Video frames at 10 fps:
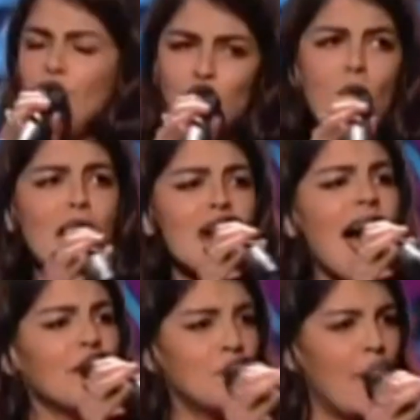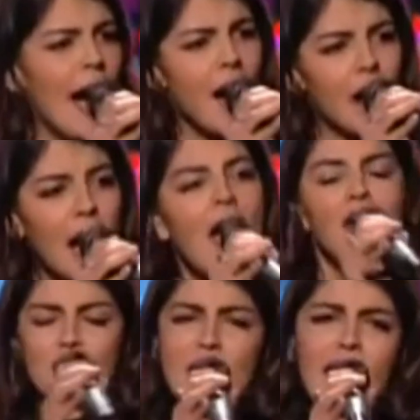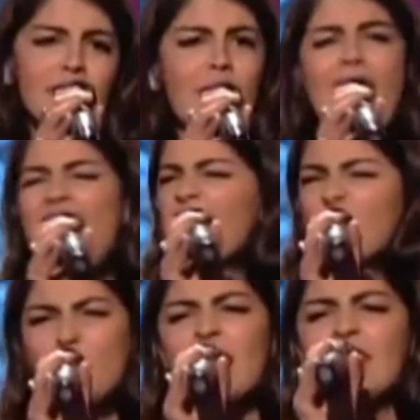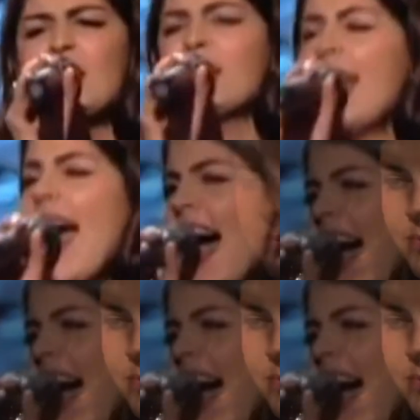And third, I want to